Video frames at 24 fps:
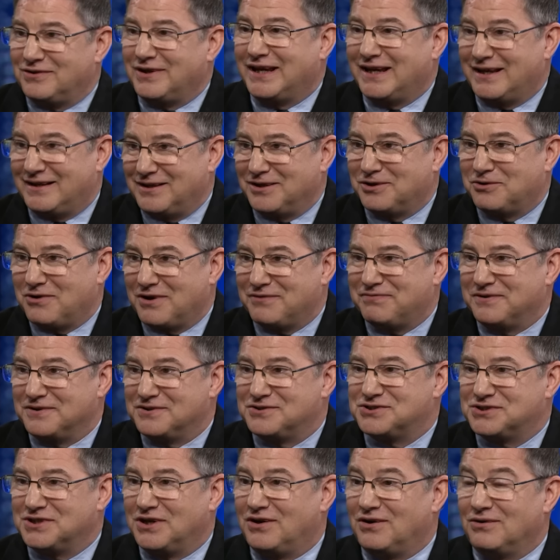the Andy Griffith
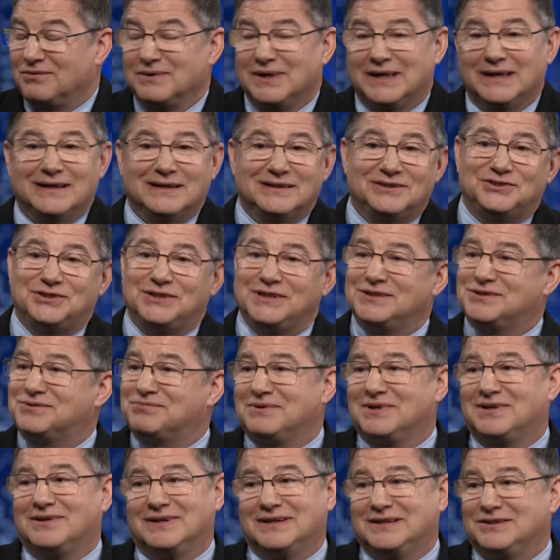Show. She's
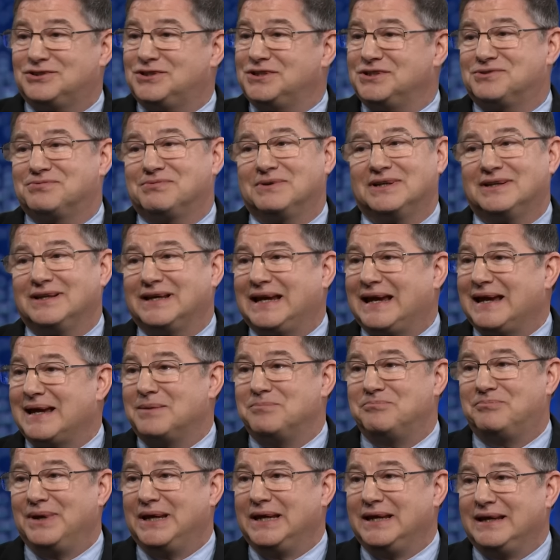really
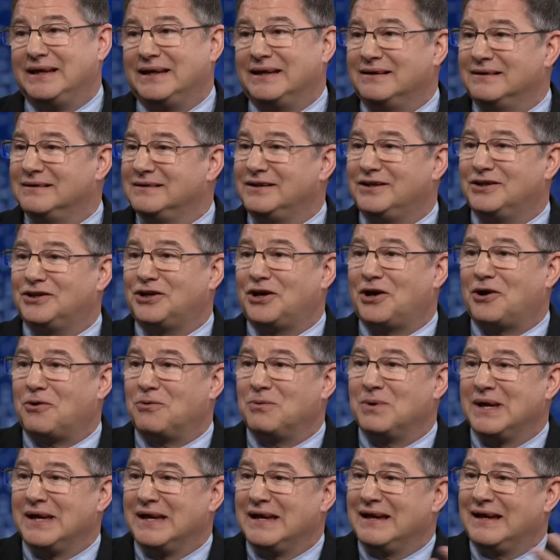Aunt B. You know,
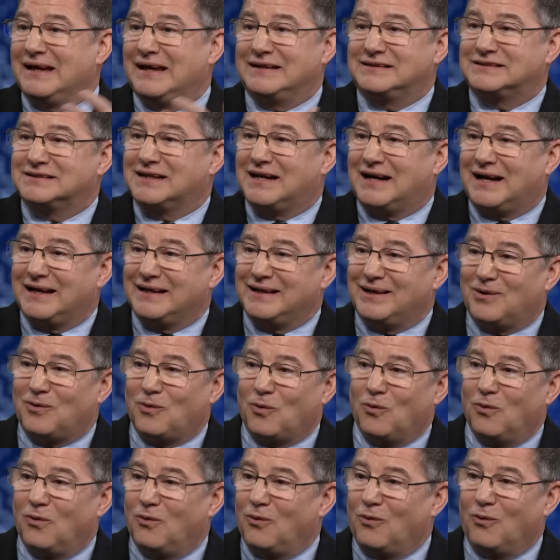it's kind of
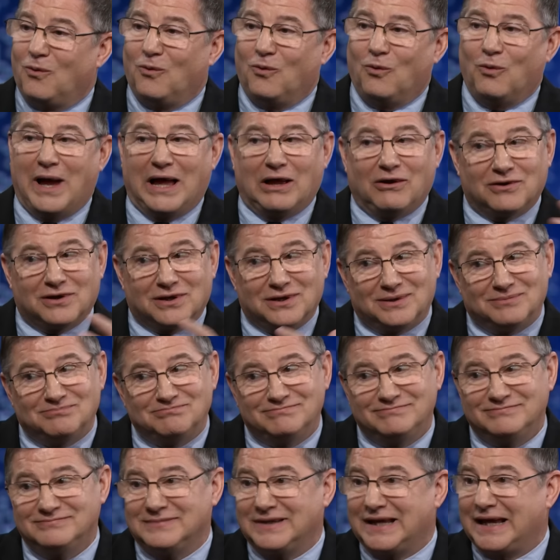
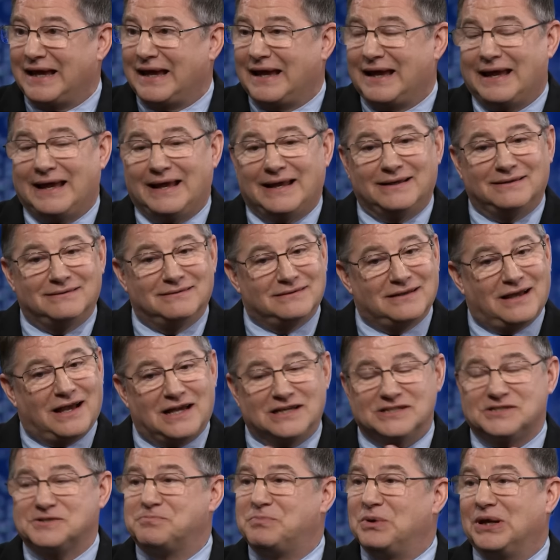welcome and
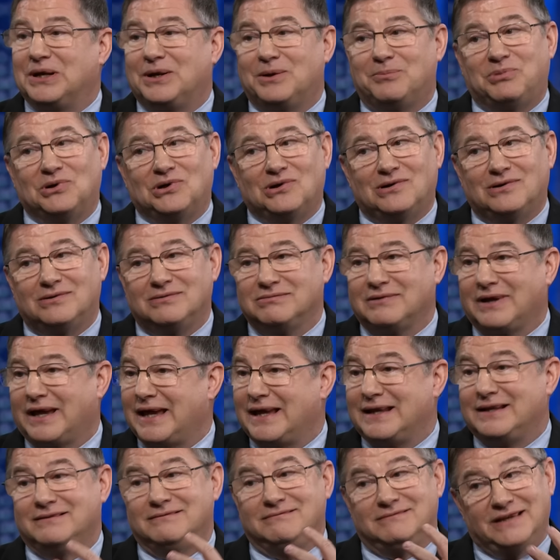hospitable.
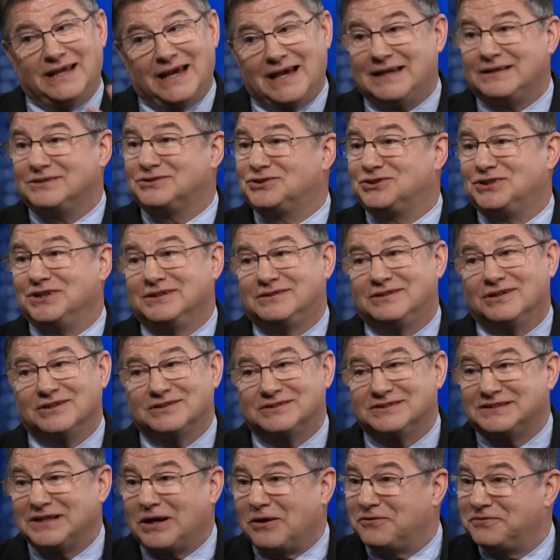And yes, she took
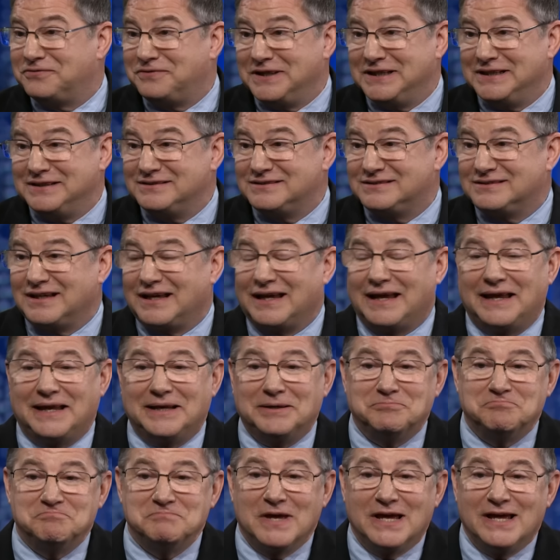selfies
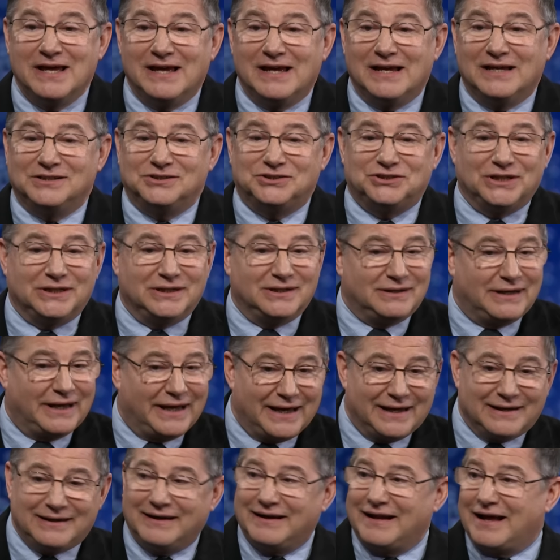and she
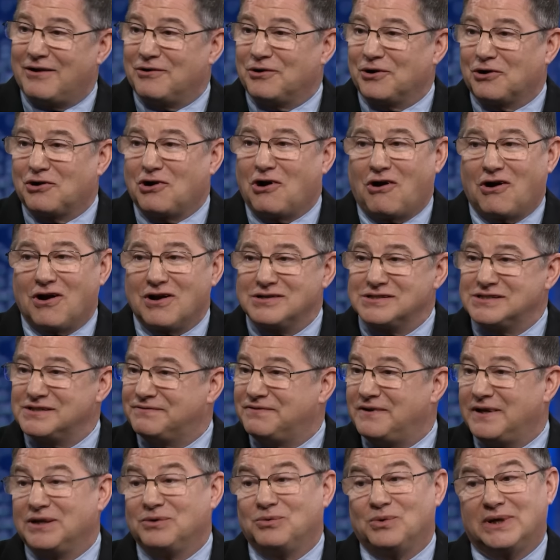handed out her cards if
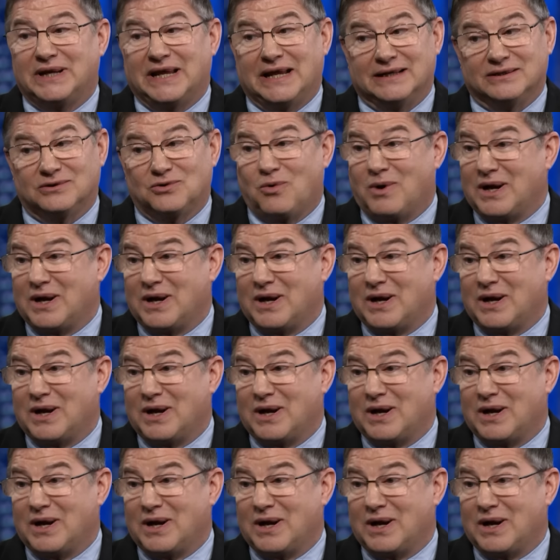anyone had